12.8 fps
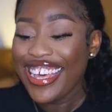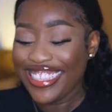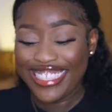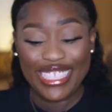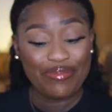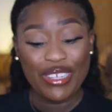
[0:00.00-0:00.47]

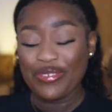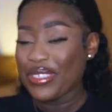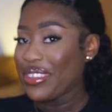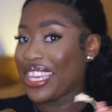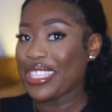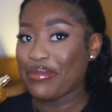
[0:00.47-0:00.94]
this
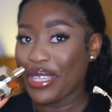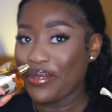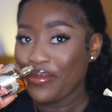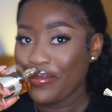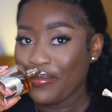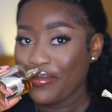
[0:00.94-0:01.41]
perfume gets
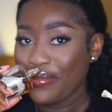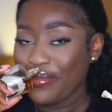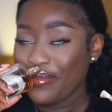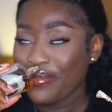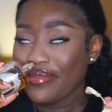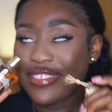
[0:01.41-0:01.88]
me
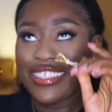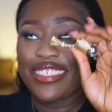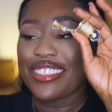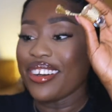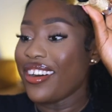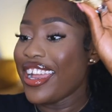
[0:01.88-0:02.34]

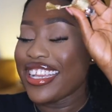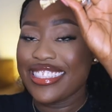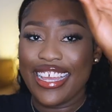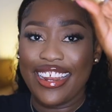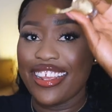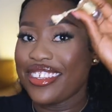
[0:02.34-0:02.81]
so
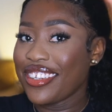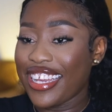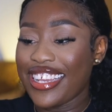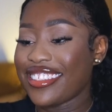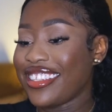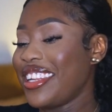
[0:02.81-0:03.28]
excited. You
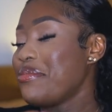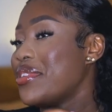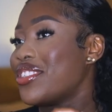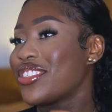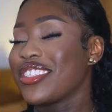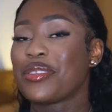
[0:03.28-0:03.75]
guys, let
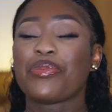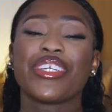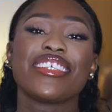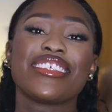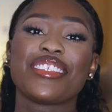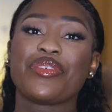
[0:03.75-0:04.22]
me just
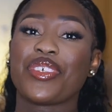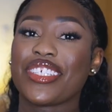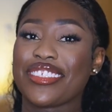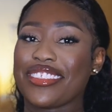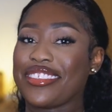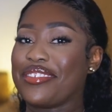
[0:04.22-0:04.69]
spray this
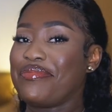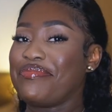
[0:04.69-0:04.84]
first.